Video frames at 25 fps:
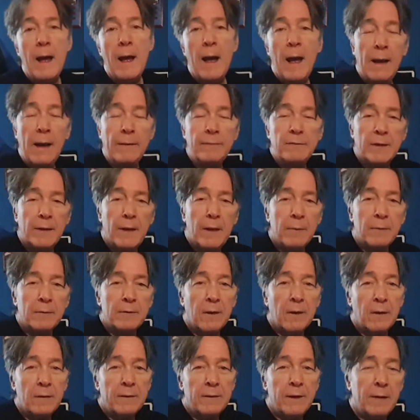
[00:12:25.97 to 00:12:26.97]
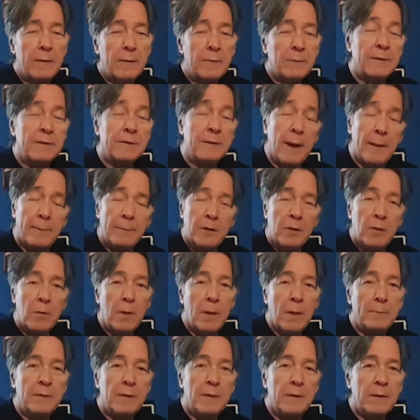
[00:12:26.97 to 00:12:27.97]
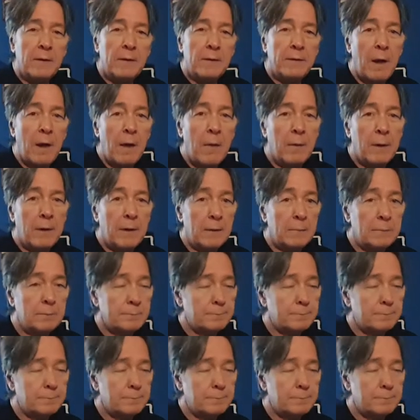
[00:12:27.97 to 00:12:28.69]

after that was all done, it was time to go up to the tower.